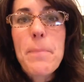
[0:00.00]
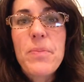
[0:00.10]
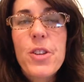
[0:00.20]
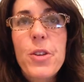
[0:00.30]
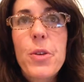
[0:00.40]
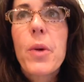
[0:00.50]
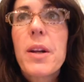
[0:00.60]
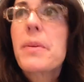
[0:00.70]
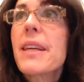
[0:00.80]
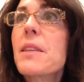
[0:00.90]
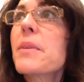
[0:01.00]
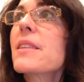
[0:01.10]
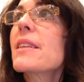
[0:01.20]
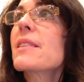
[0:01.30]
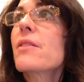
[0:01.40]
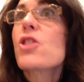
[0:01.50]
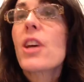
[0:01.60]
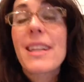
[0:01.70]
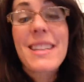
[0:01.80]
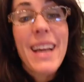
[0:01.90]
Do you want to be in the business of
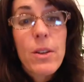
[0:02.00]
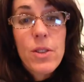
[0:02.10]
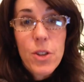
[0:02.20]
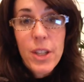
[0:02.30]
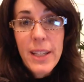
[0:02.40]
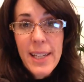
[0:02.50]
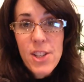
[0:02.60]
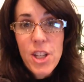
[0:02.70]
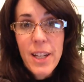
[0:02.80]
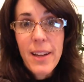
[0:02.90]
shutting down circulation